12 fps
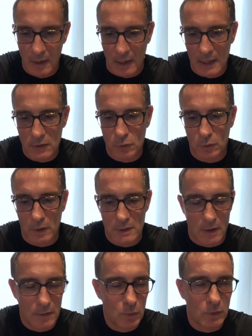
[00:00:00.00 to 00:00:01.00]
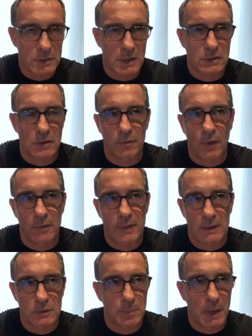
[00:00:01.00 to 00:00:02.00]
Each organi- an organization of
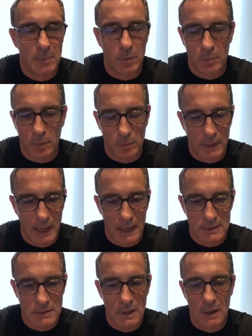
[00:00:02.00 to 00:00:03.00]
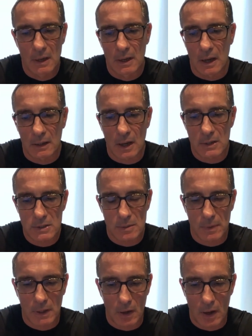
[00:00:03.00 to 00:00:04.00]
5,000 people probably has a
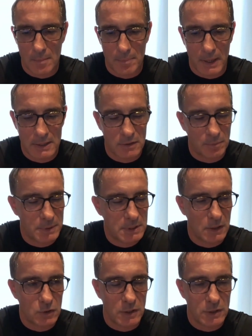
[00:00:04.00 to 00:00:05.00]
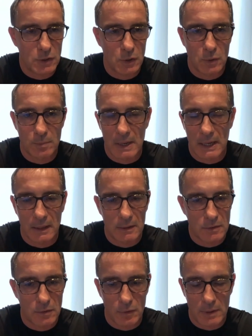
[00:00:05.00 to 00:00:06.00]
customer client base of potentially 2
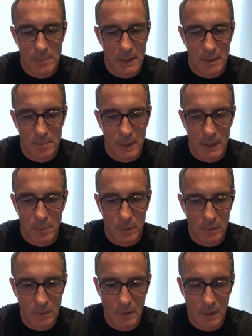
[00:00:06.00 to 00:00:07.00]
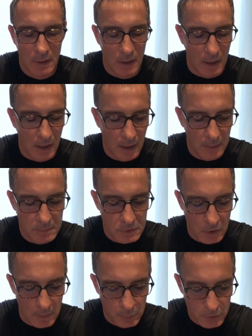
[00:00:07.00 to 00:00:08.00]
million, 3 million people. Um,
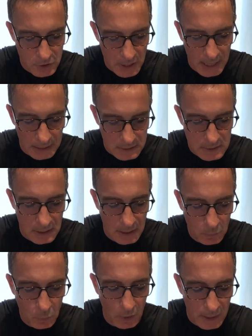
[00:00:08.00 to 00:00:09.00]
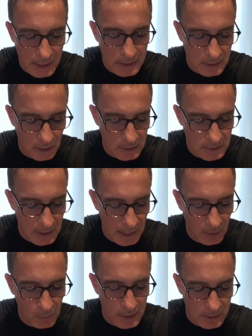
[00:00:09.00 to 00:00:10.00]
so it projects what it does and
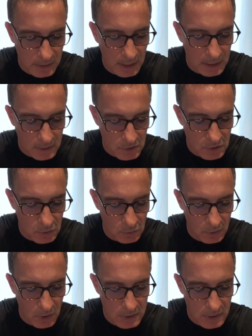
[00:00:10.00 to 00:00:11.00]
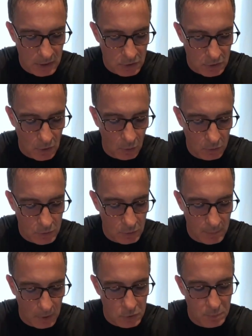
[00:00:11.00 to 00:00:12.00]
how it thinks as an organization onto a
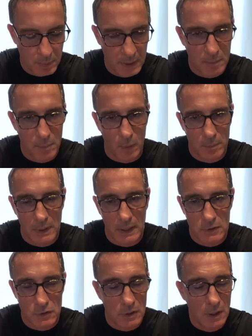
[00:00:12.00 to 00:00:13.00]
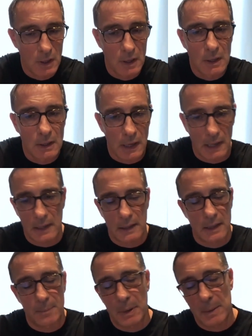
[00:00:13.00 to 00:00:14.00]
much bigger population. Clearly,
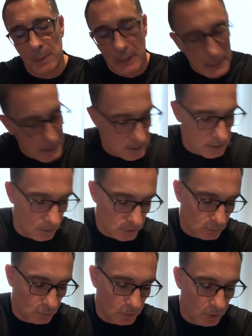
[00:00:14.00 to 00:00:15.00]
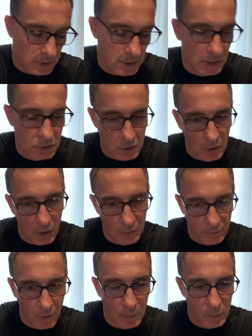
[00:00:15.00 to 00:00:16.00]
the people inside your organization are
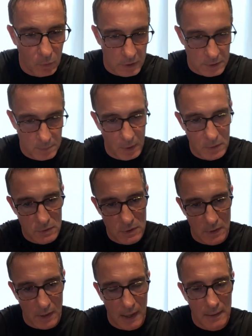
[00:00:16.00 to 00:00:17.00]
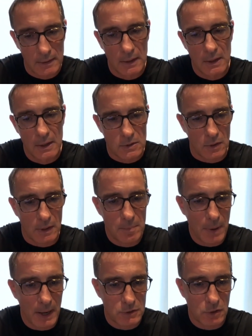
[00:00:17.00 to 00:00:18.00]
far more exposed to that. So the
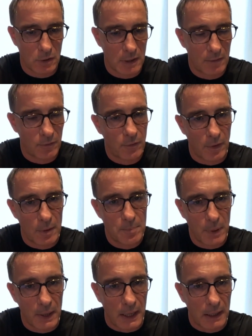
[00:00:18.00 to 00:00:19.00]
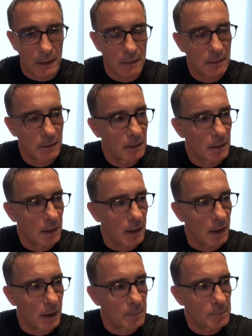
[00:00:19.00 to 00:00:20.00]
impacts you can have are very big.
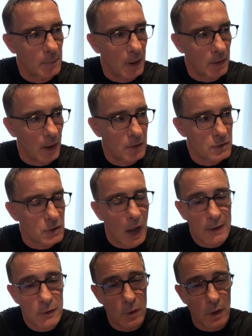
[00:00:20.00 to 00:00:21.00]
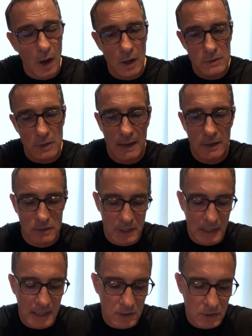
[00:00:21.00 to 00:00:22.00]
Um, and, and, and you cast, and as
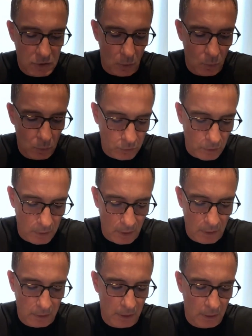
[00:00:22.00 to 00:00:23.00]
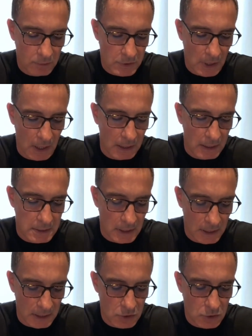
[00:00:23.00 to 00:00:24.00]
leaders also, the other thing I would say, as
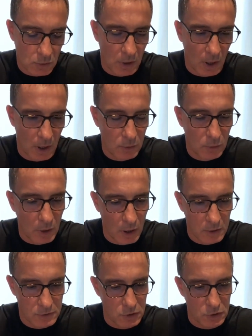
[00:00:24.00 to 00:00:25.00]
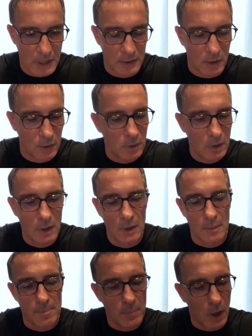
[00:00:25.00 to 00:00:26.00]
leaders, you, you cast a shadow
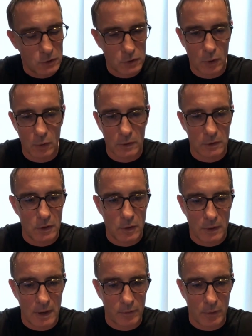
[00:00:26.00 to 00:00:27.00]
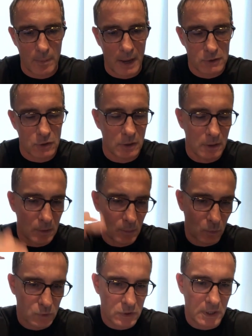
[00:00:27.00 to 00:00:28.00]
much longer than you can ever imagine. The
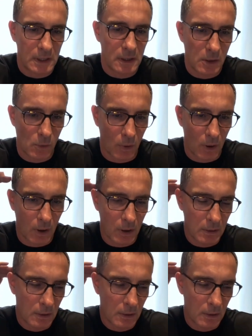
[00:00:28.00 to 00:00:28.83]
more senior you are,